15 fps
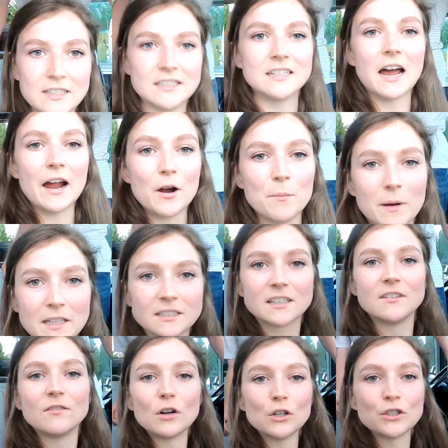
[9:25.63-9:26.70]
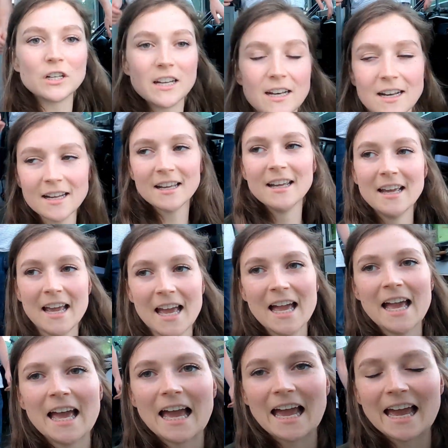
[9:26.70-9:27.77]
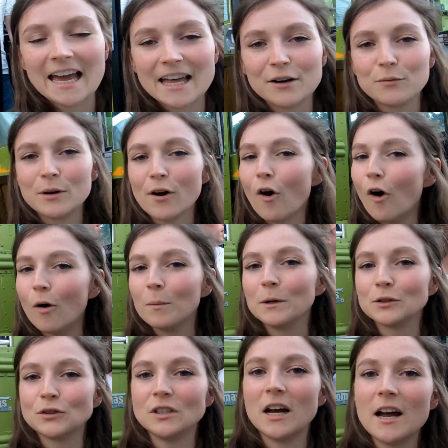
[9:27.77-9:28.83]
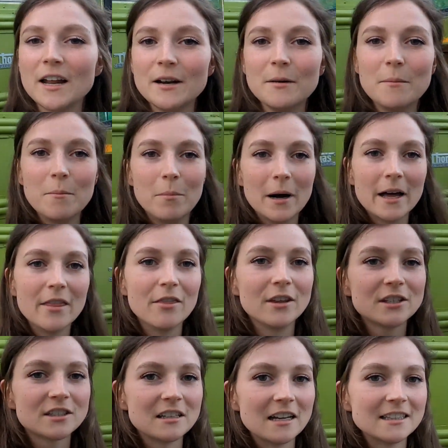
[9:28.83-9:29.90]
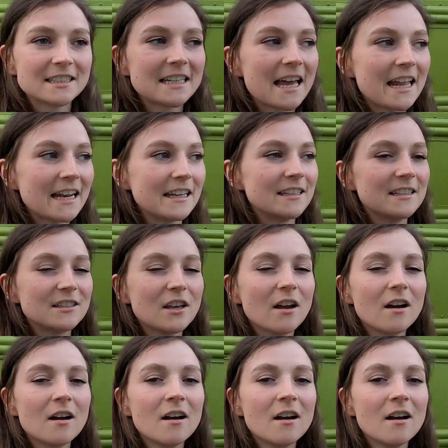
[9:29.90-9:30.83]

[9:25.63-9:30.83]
the entire bus conversion, and we're almost done, but the sunset is